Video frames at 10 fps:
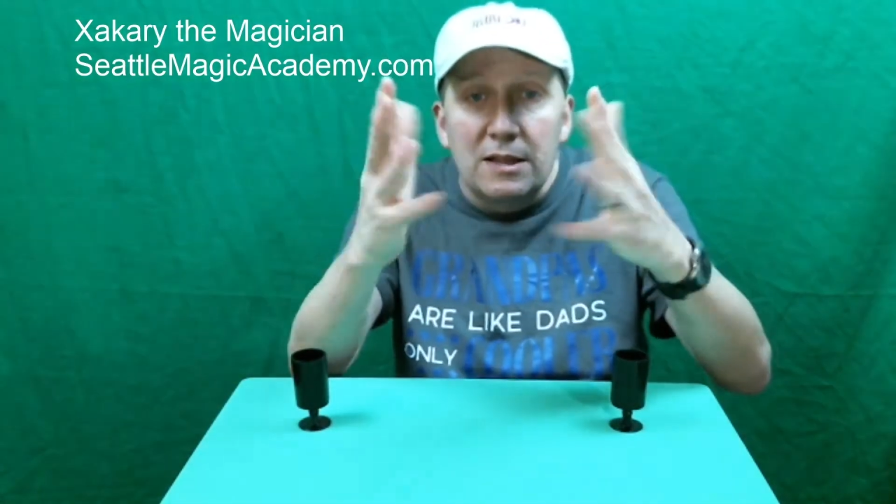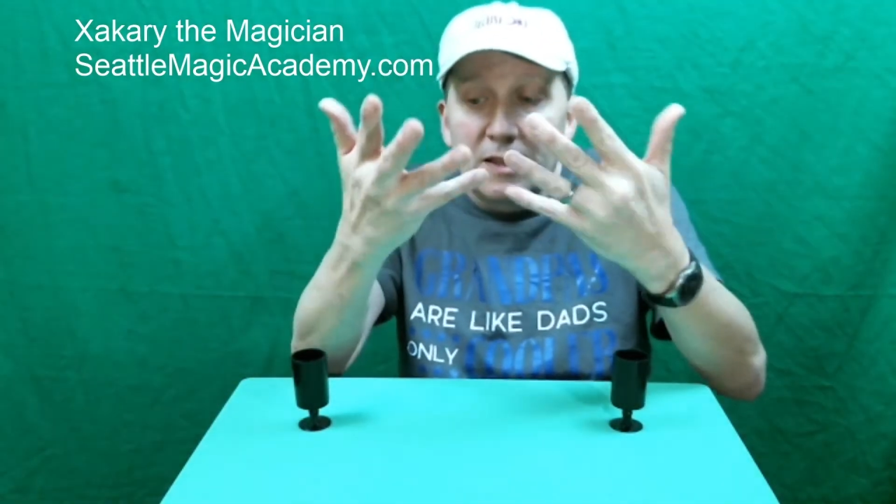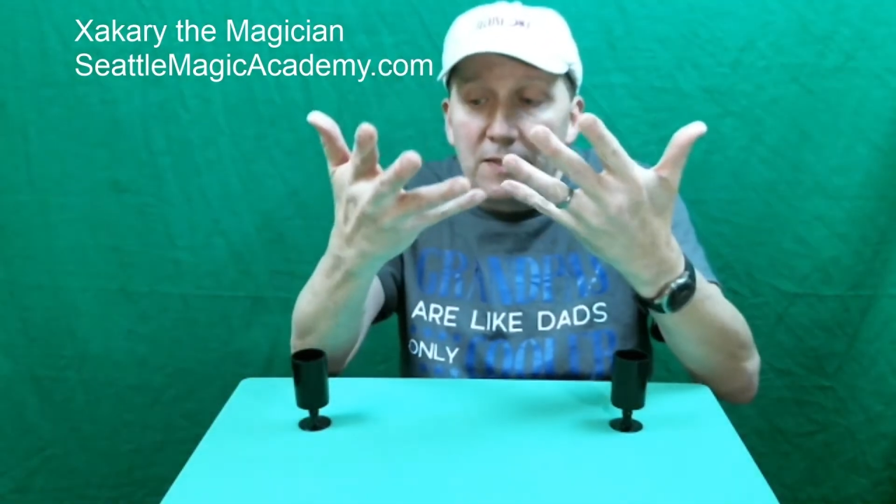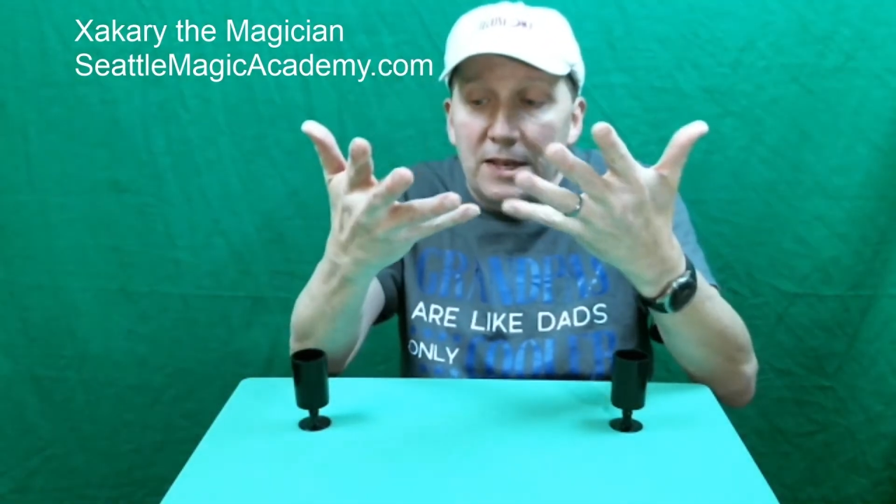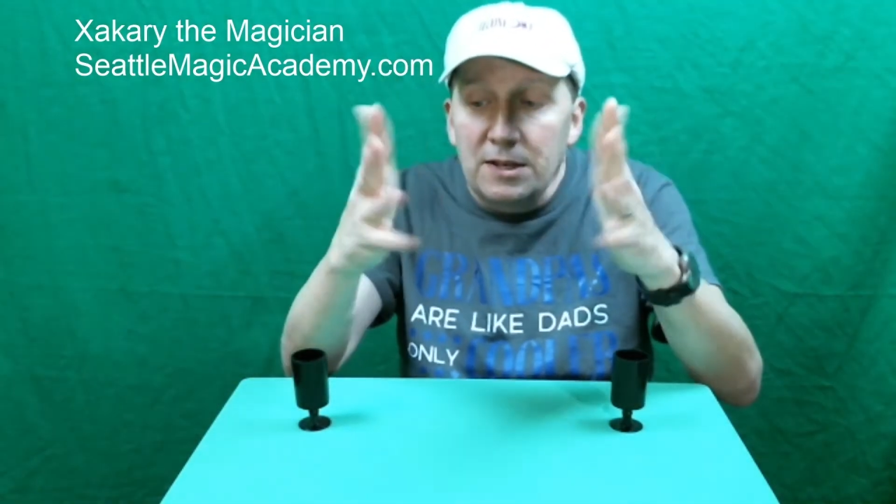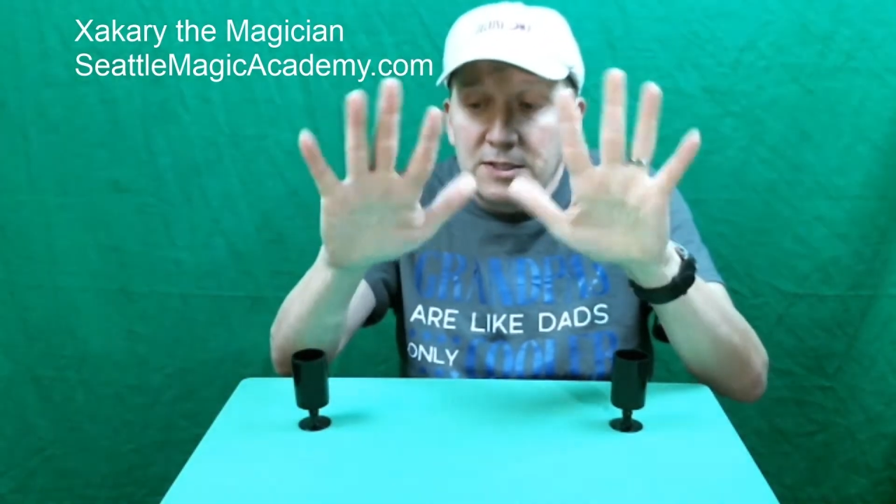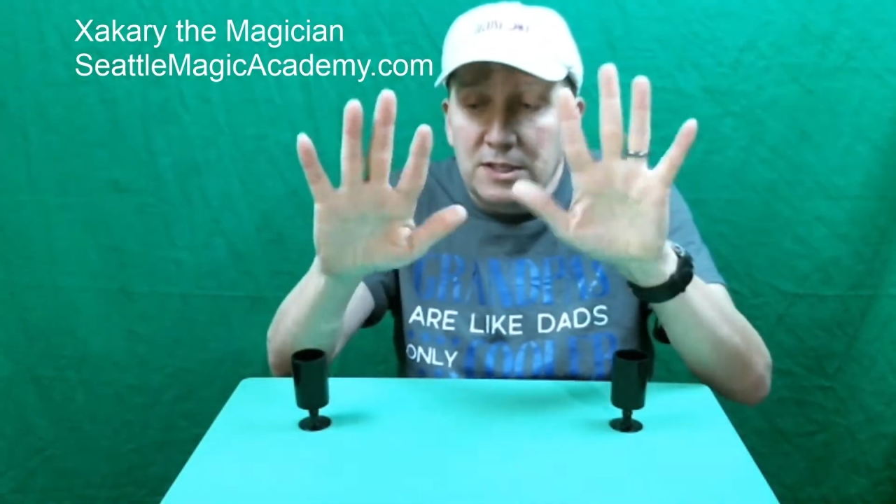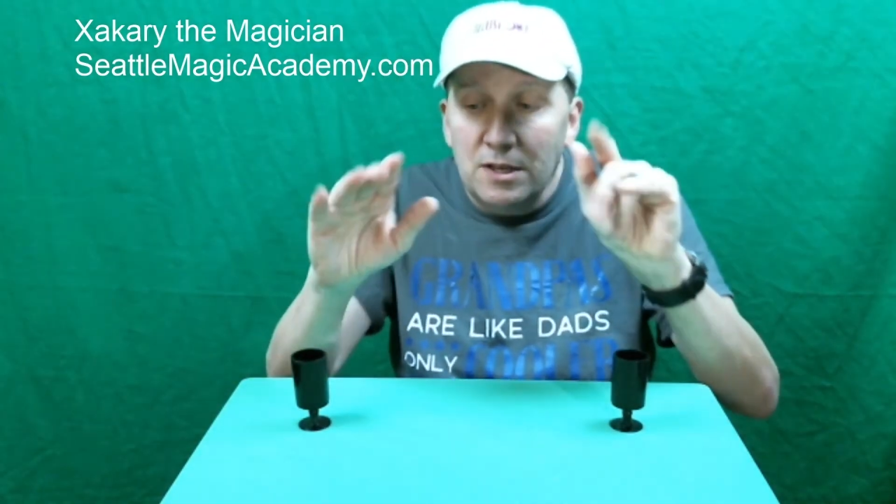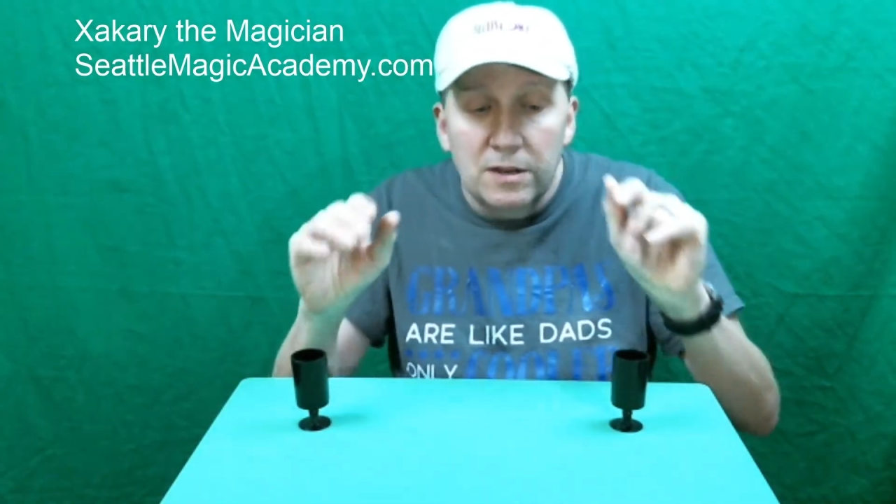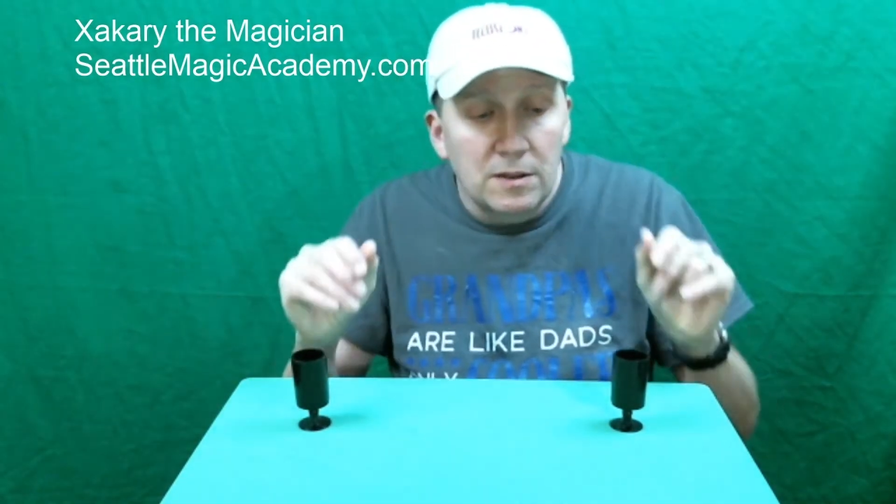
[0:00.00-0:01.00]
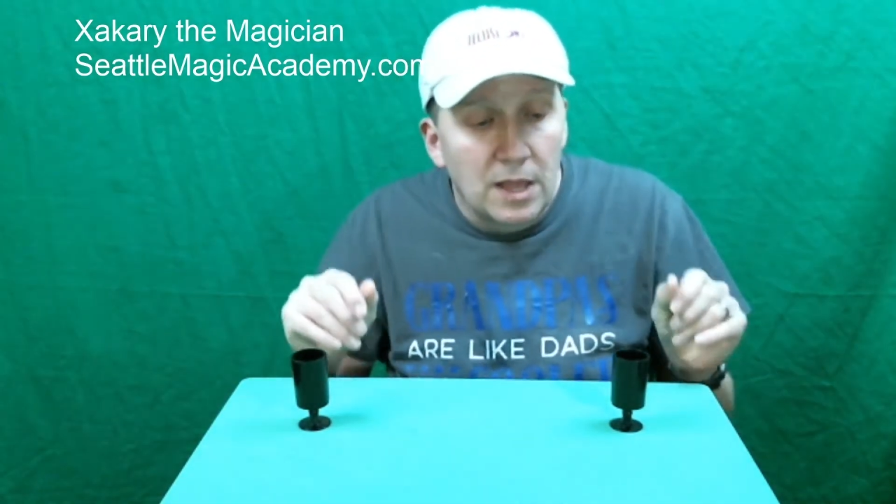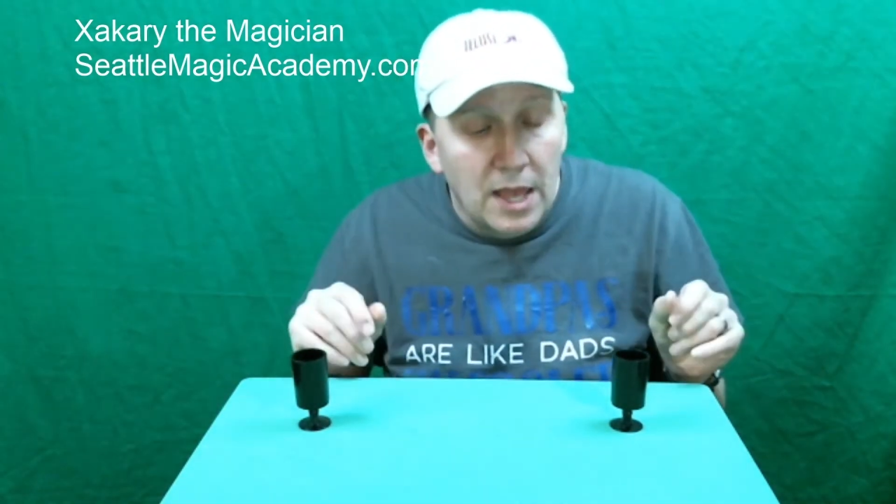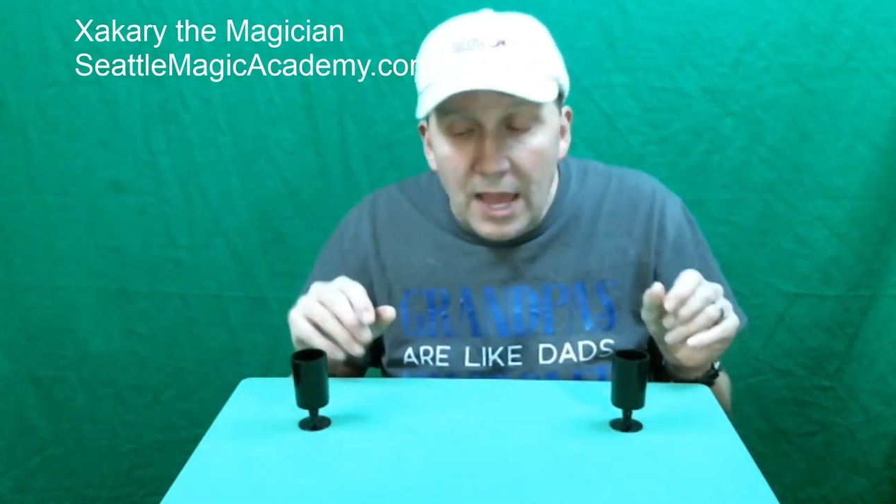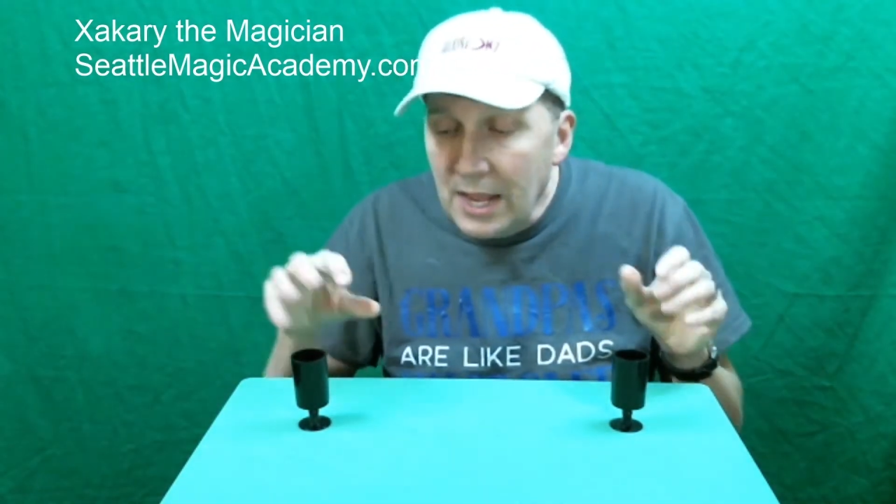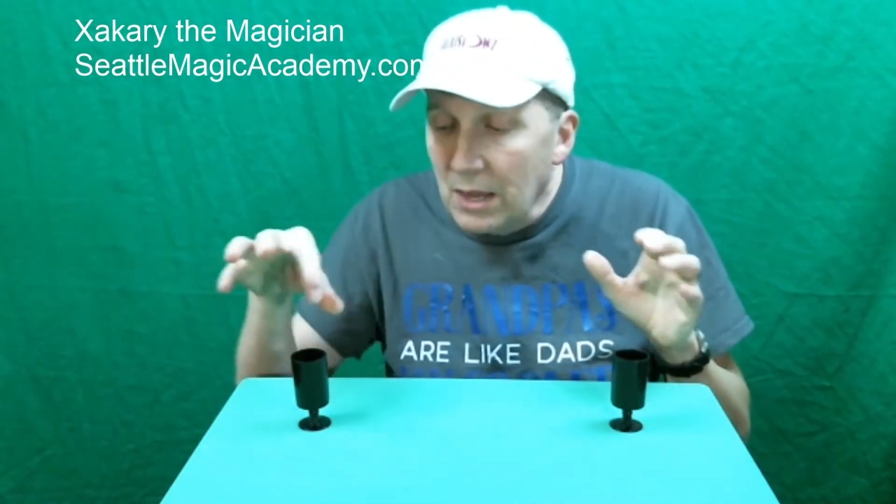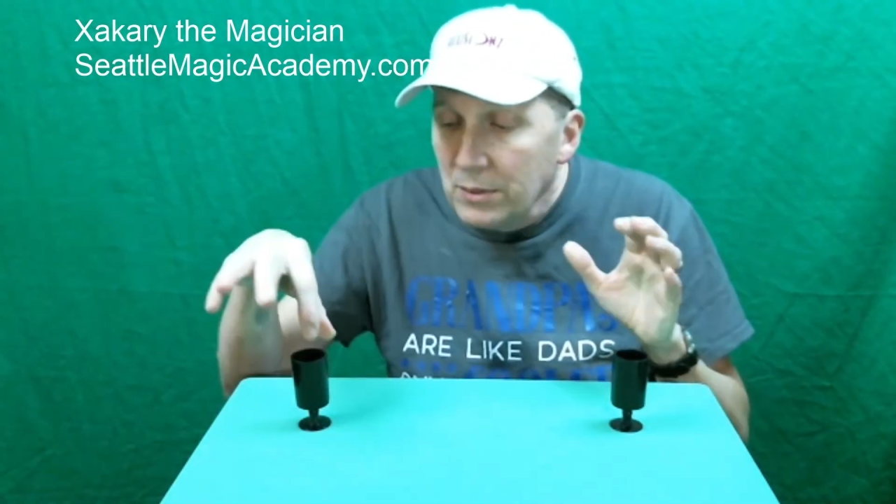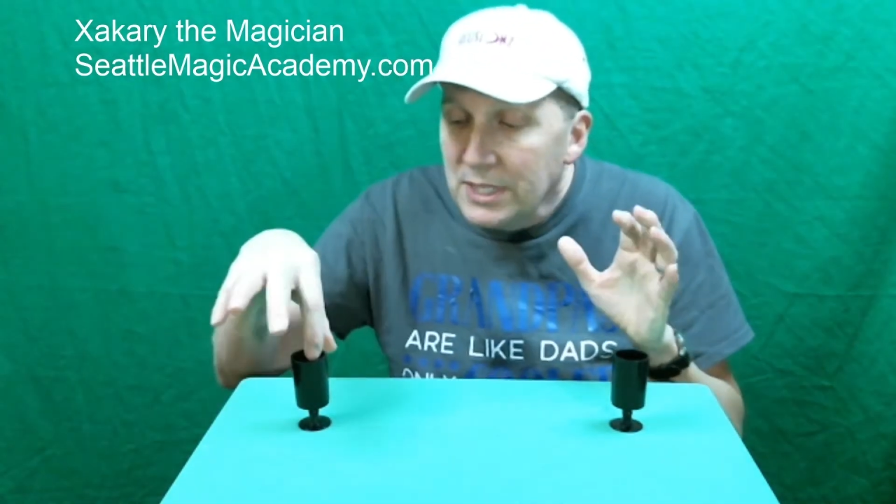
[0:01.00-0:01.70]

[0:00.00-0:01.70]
Nothing else in here. And now we